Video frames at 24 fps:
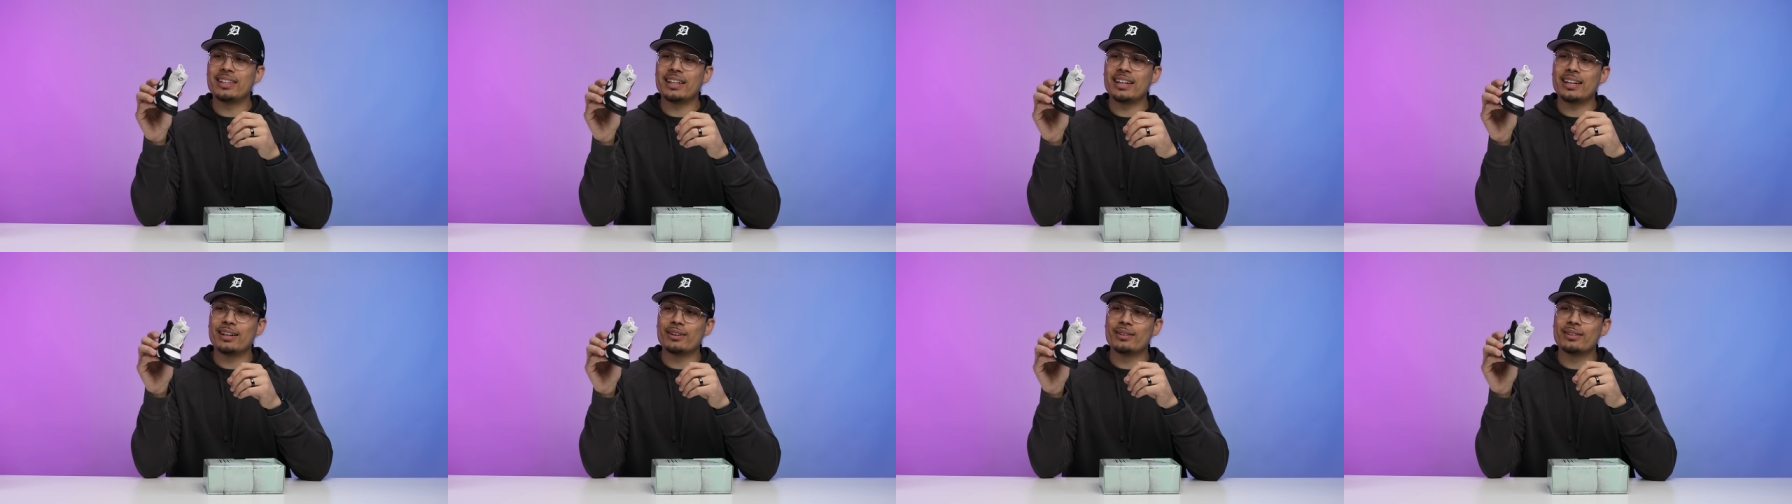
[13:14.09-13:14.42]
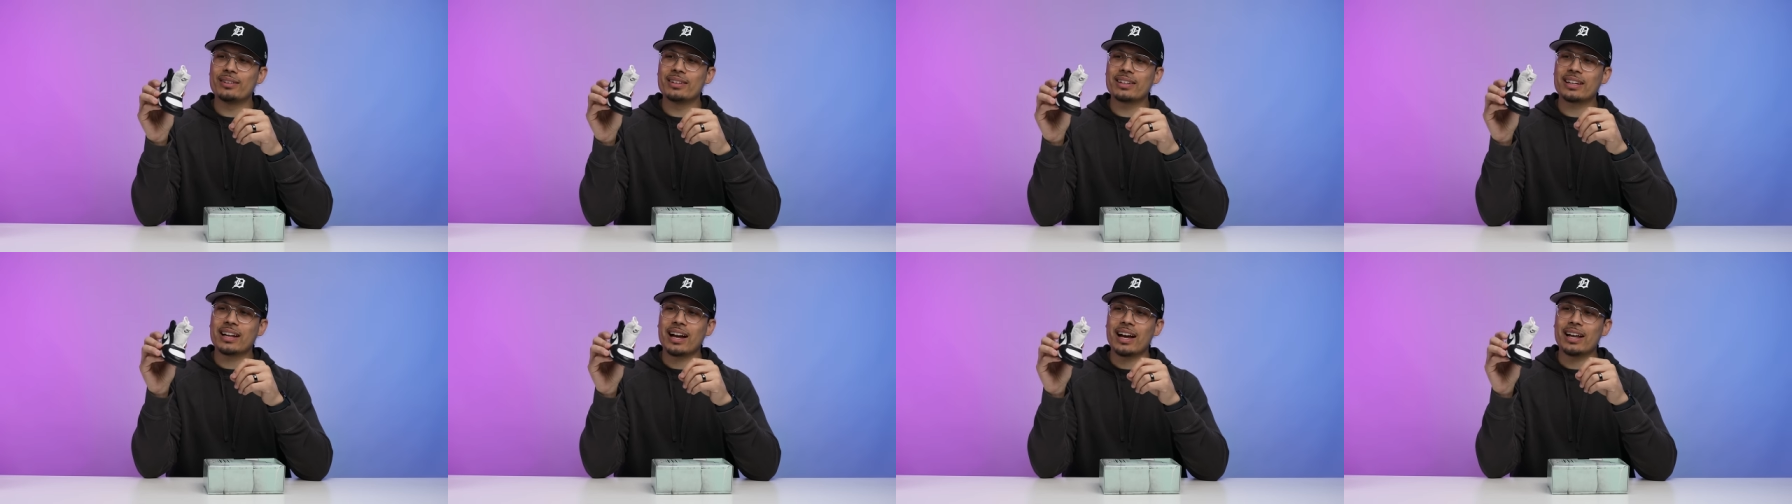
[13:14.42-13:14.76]

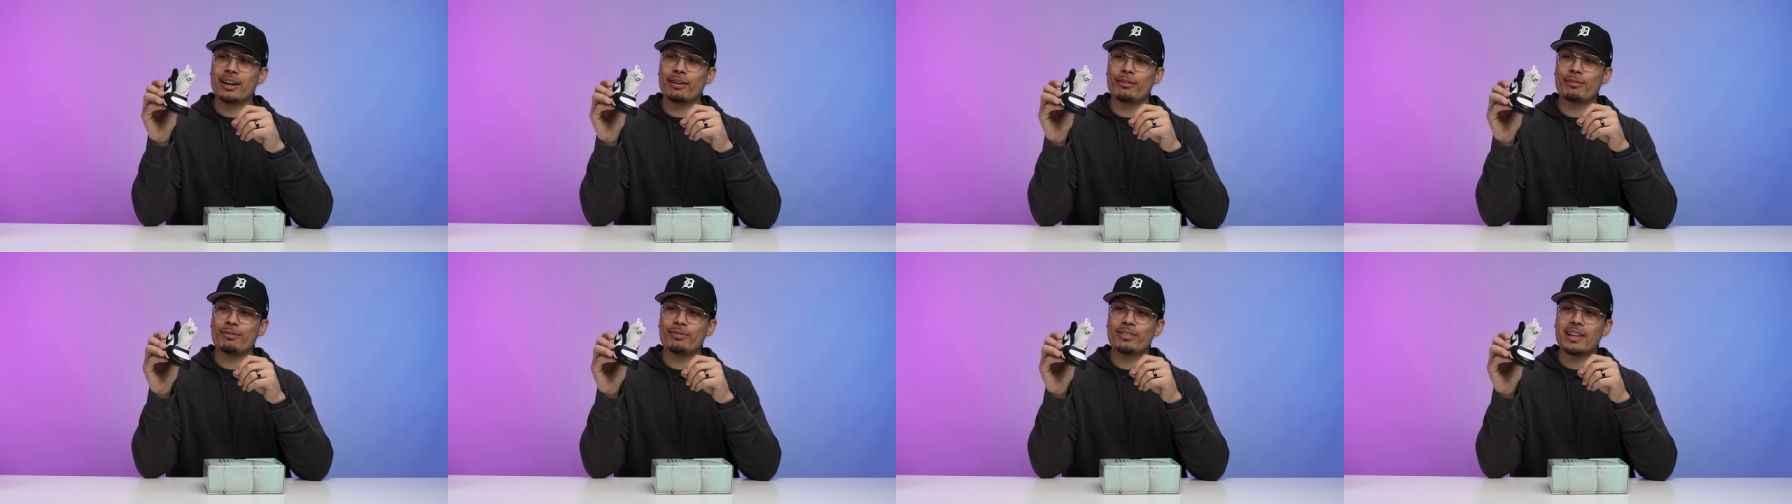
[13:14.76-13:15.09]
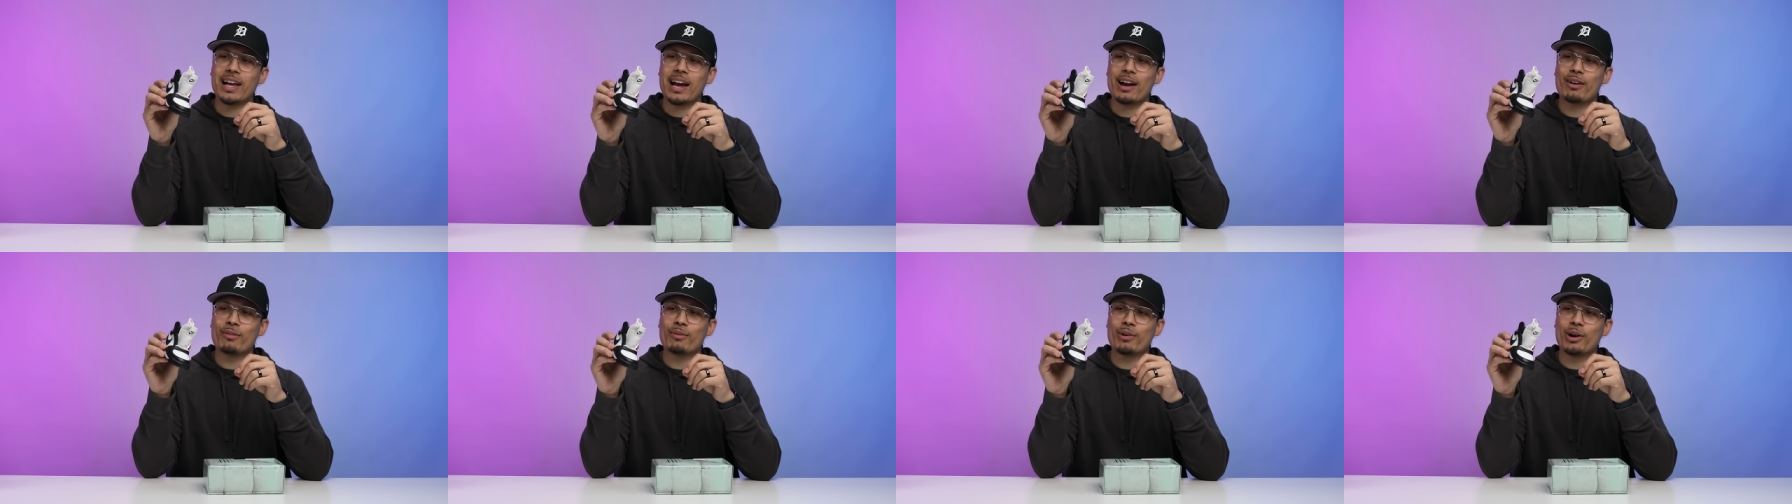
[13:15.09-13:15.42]
thin kind of
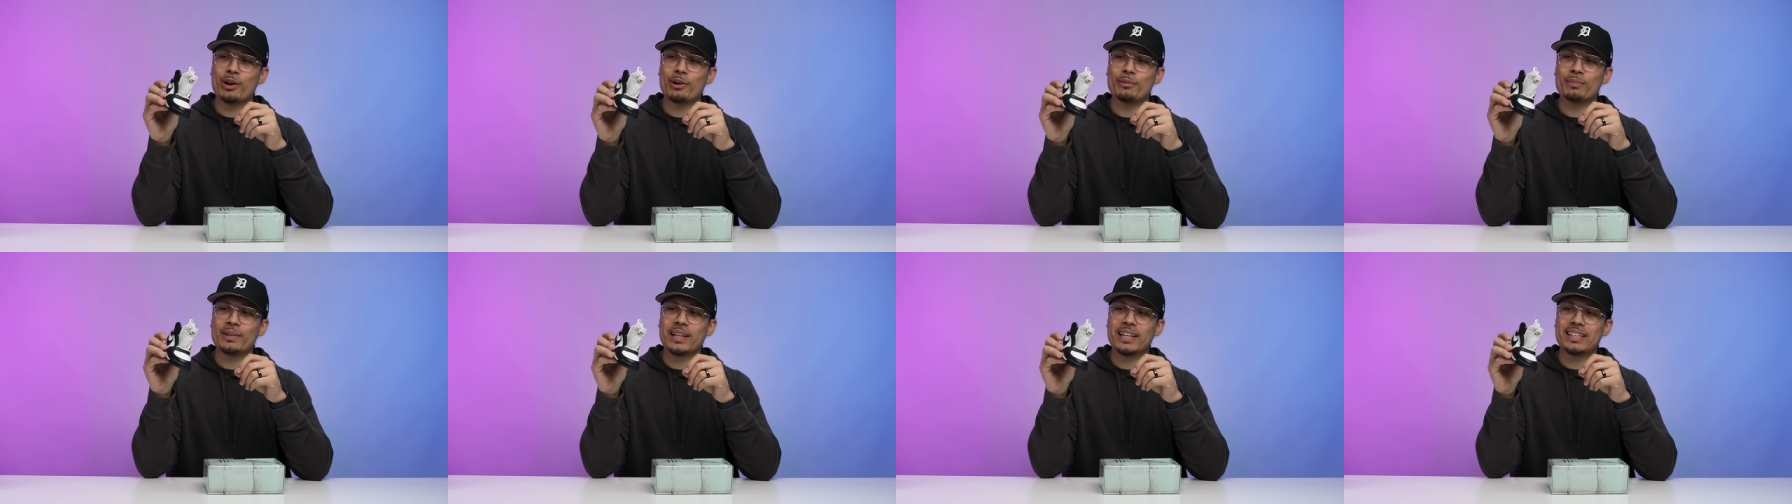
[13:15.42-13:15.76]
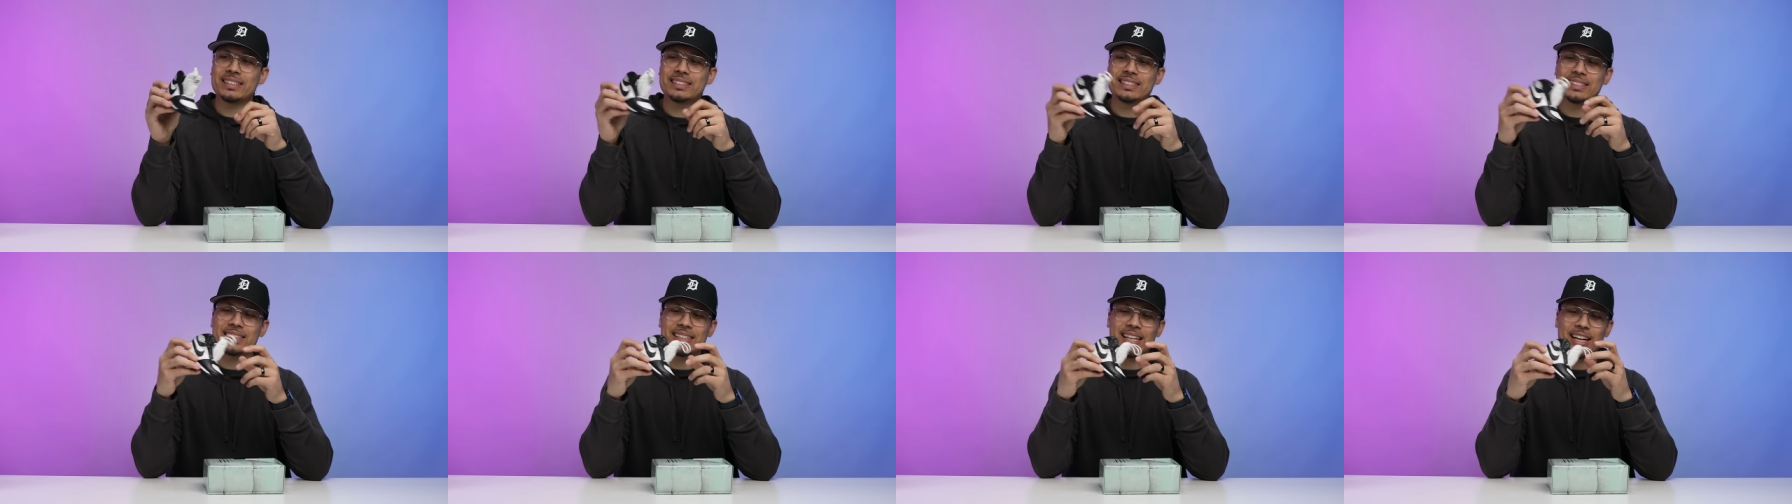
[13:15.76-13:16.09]
flat rope
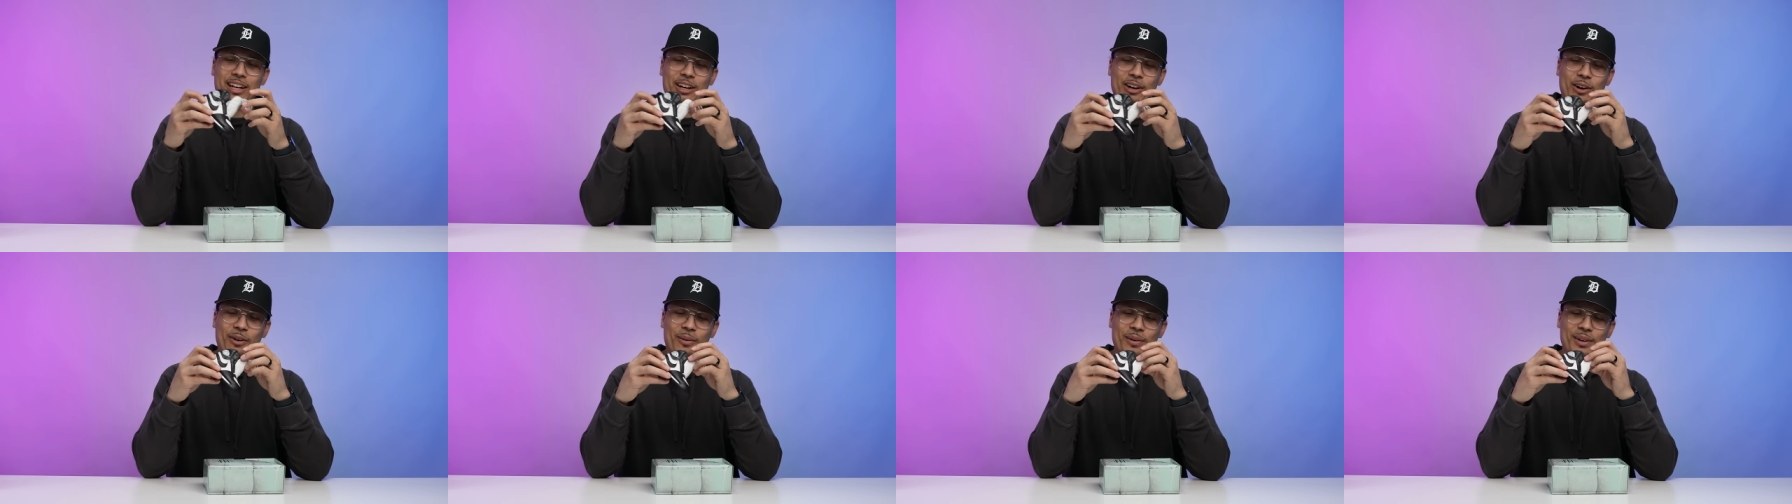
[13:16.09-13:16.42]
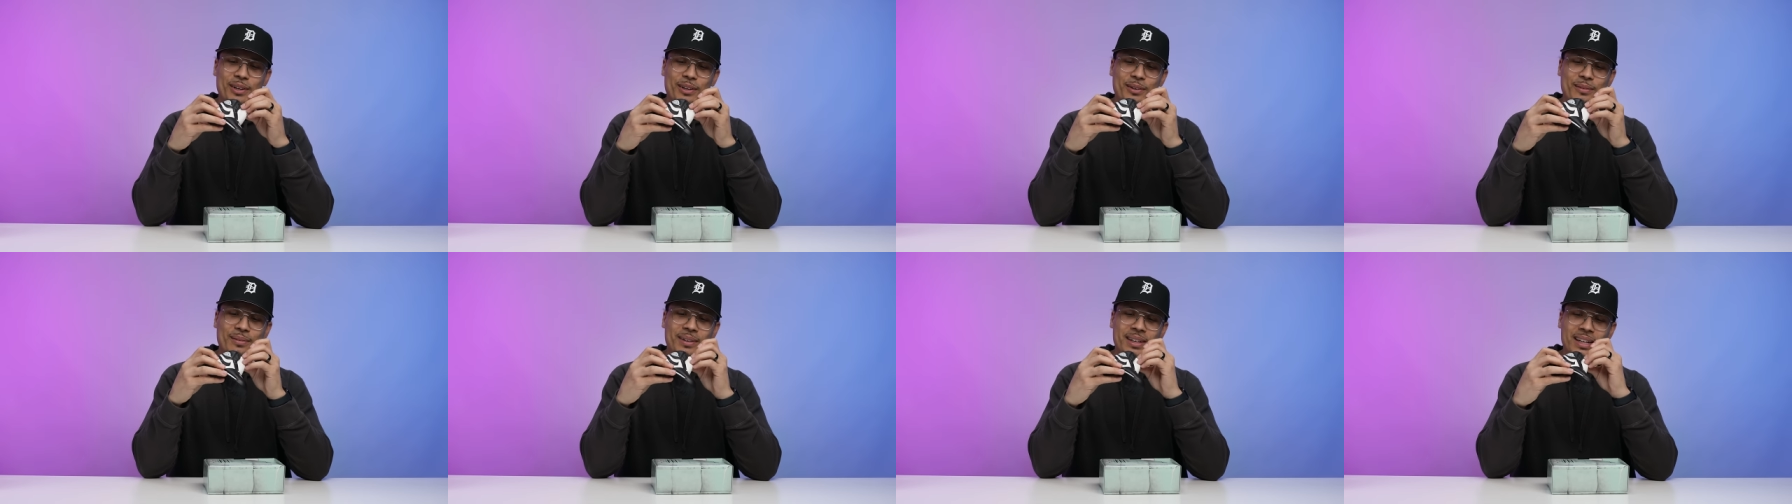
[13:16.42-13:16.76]
laces that go
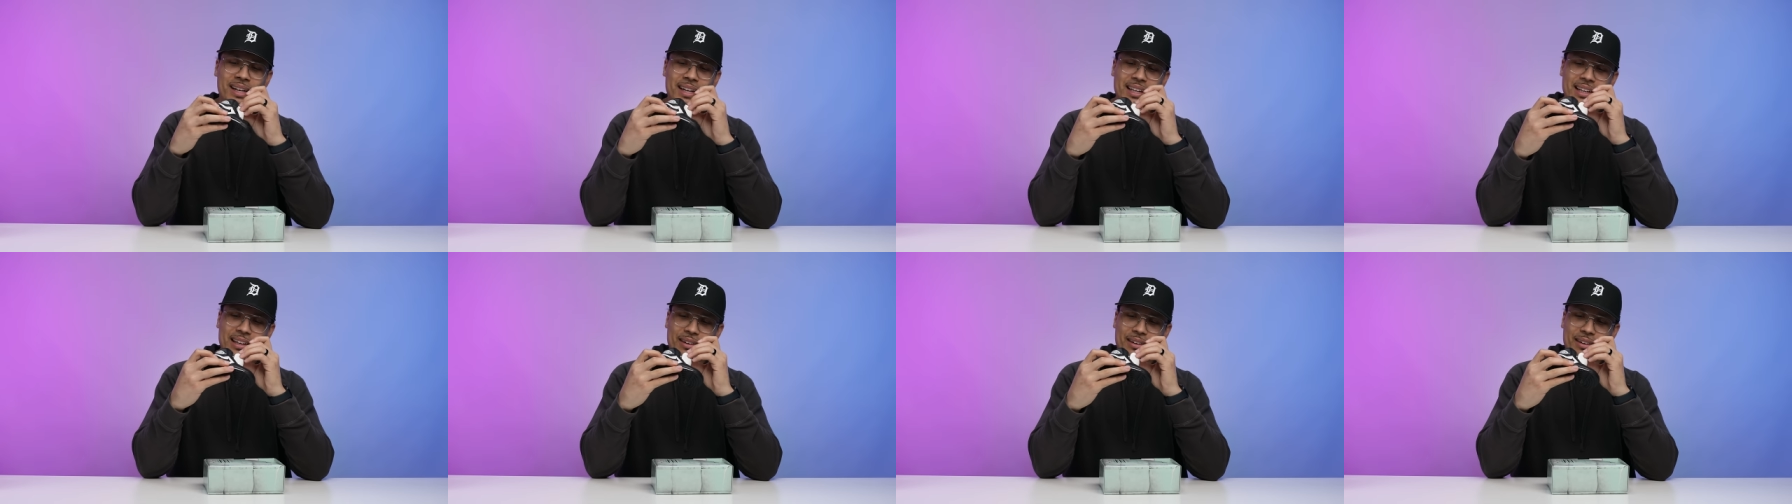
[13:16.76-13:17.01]
with them,